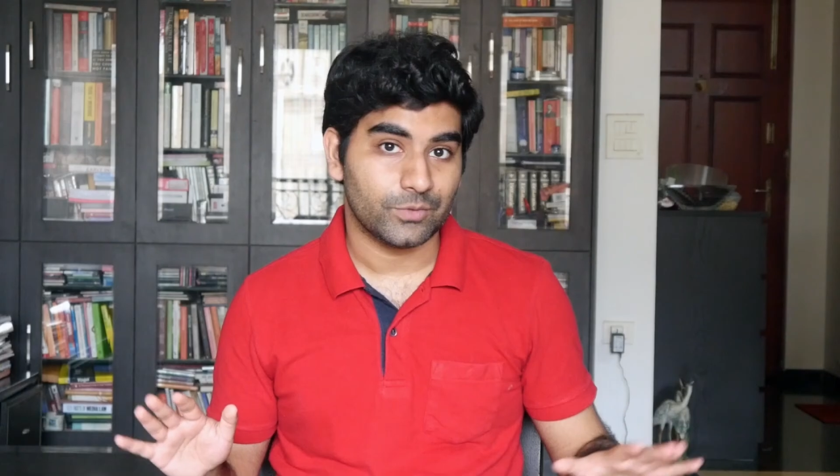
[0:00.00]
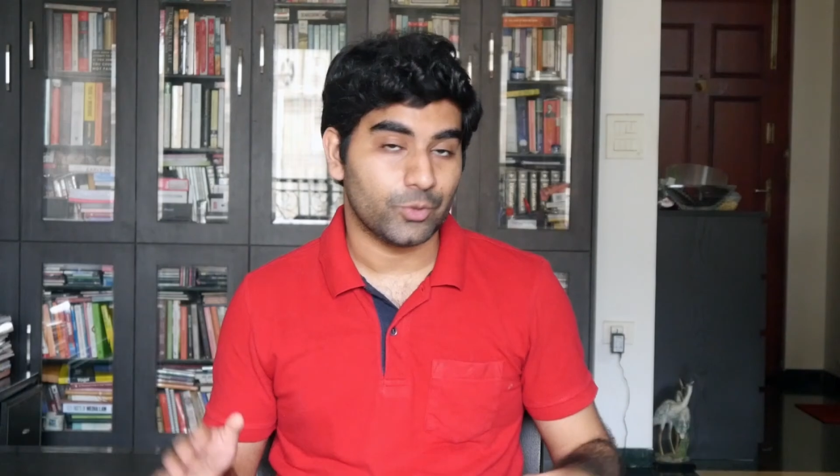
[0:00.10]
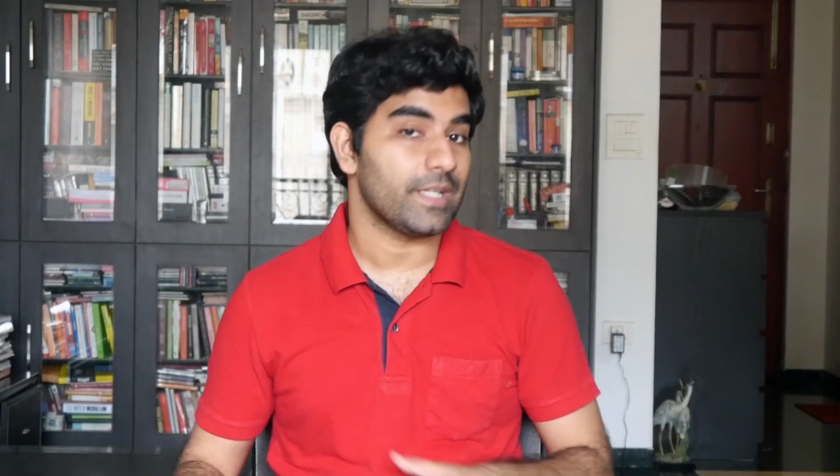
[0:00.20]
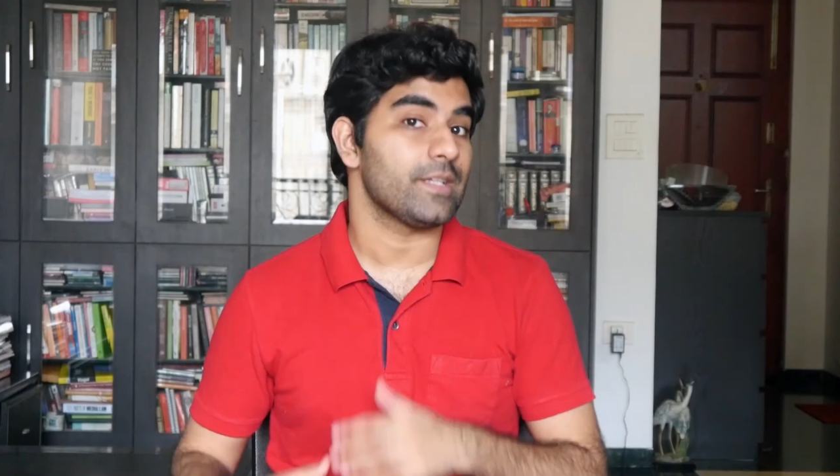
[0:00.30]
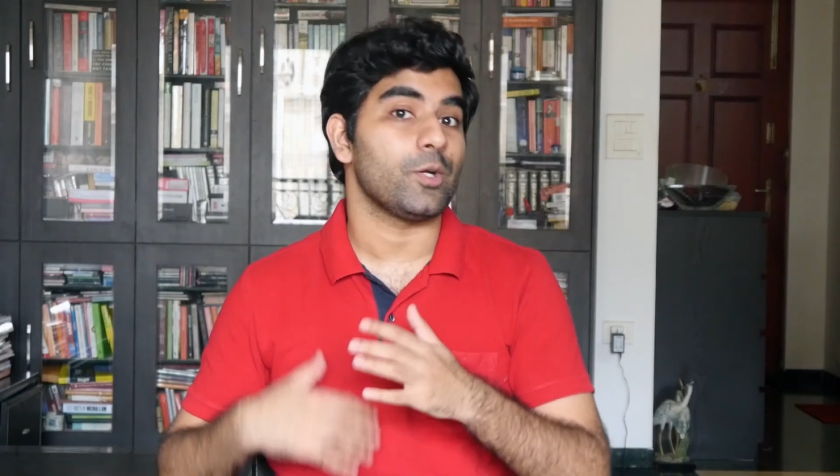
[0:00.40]

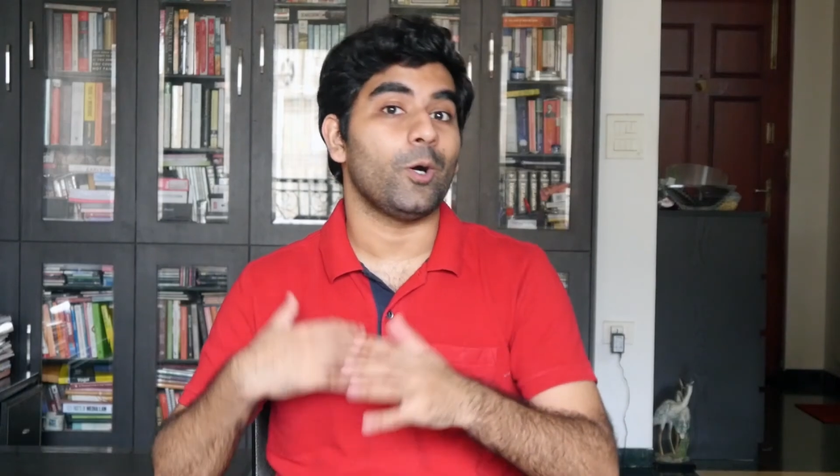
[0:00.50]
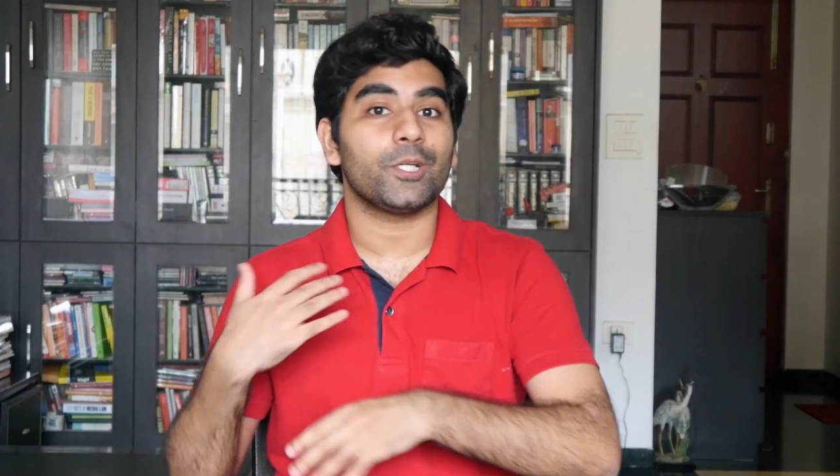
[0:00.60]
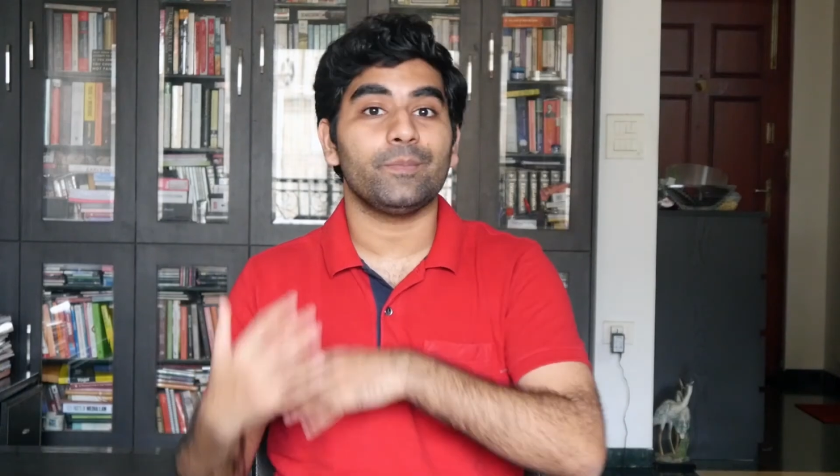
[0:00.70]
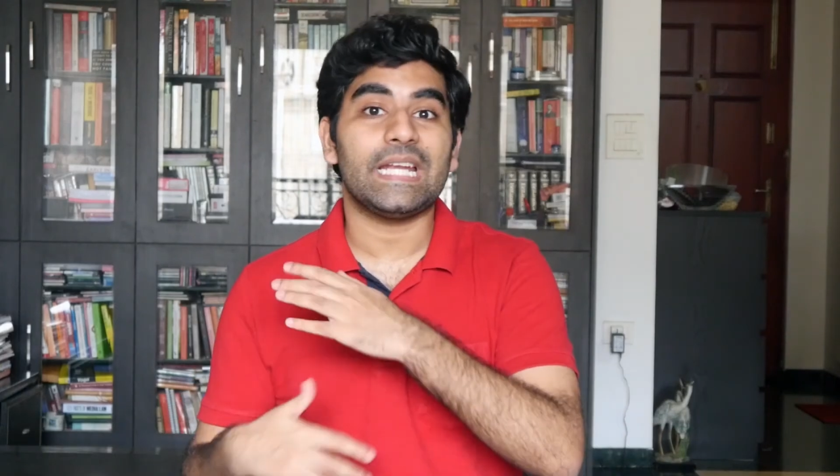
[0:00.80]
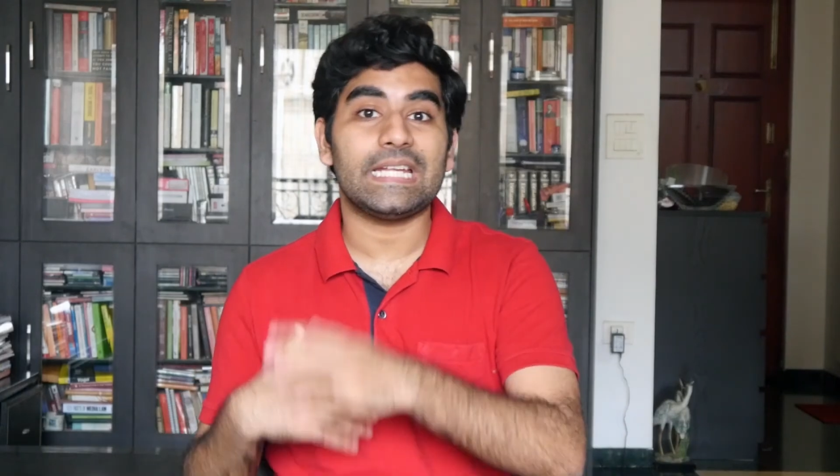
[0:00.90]
so there is
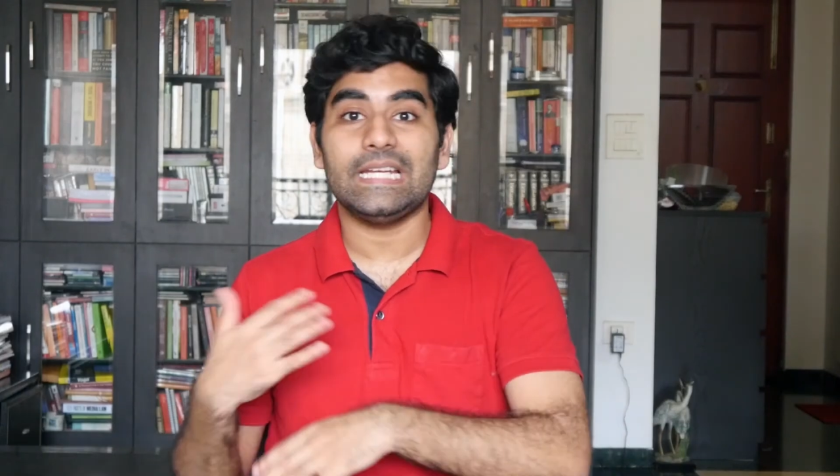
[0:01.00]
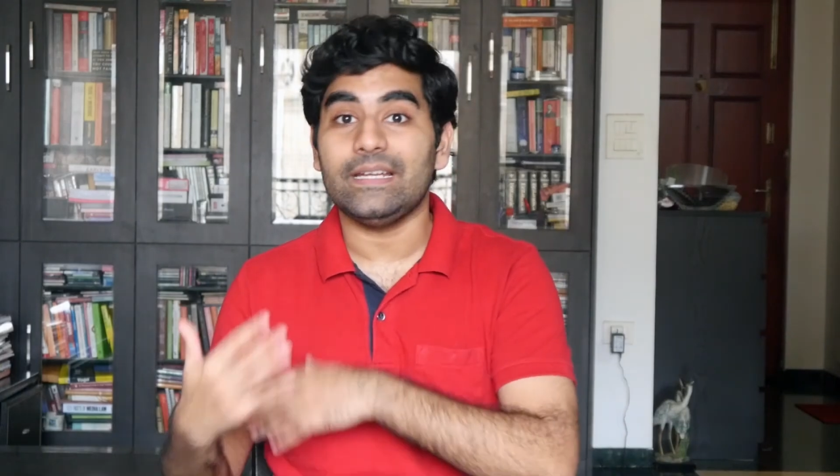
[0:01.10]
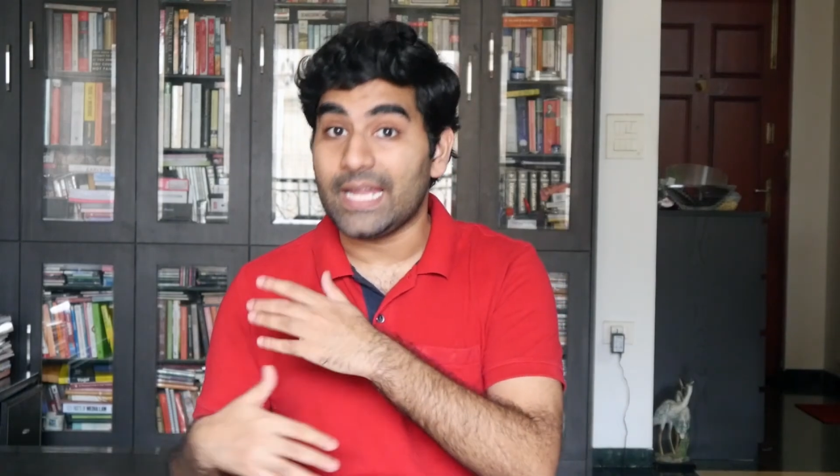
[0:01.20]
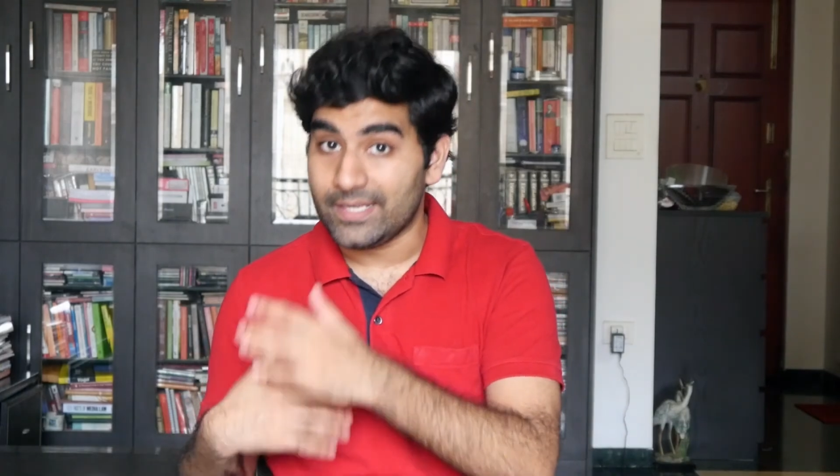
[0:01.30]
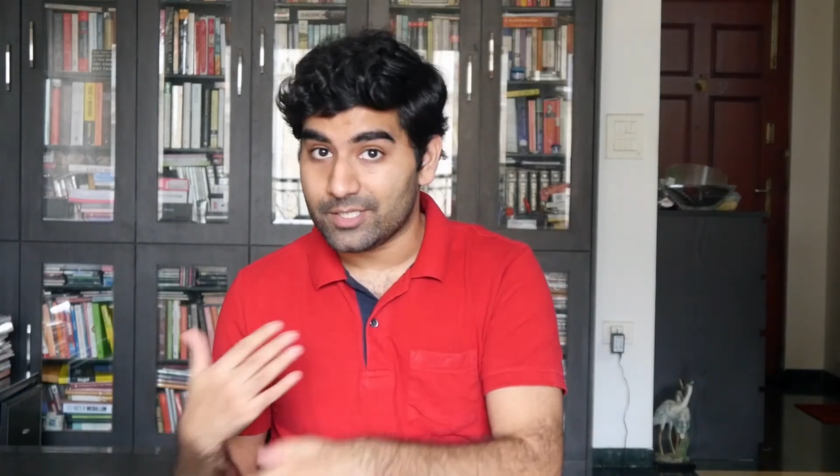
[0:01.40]
automatically
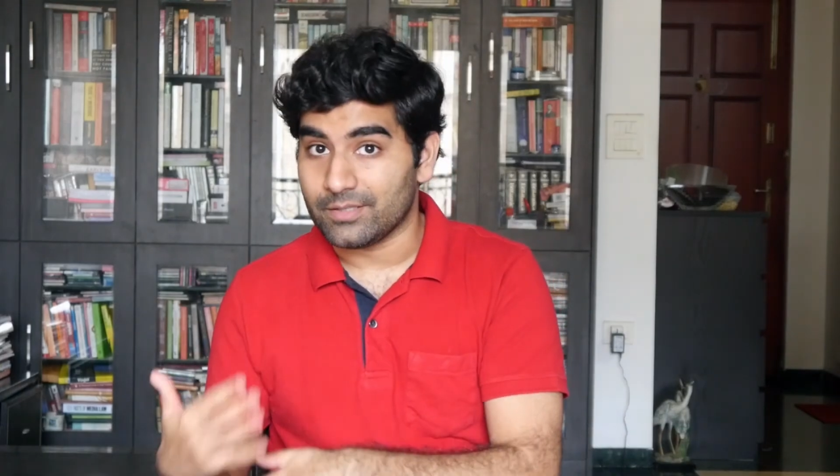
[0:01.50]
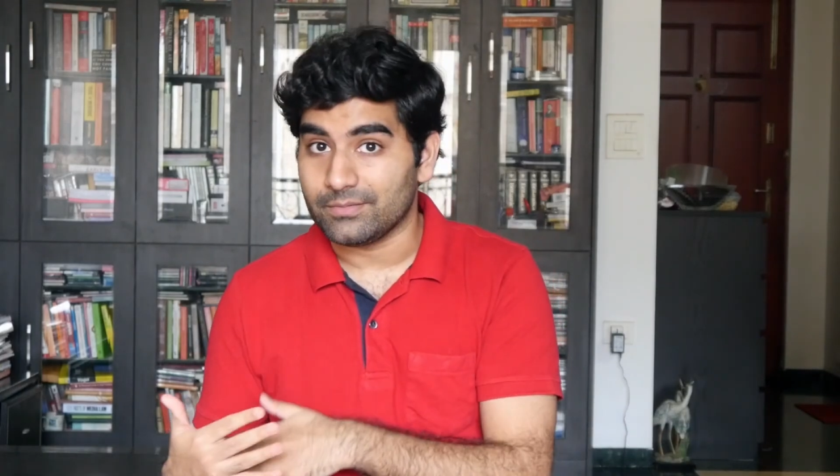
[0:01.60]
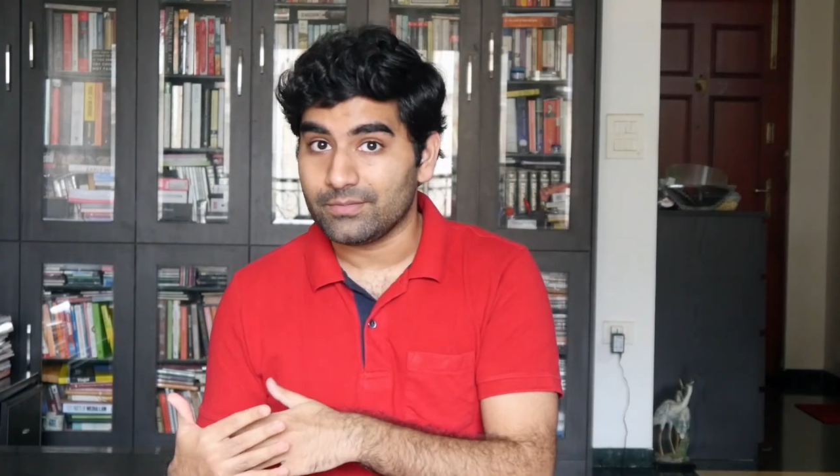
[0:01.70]
tension,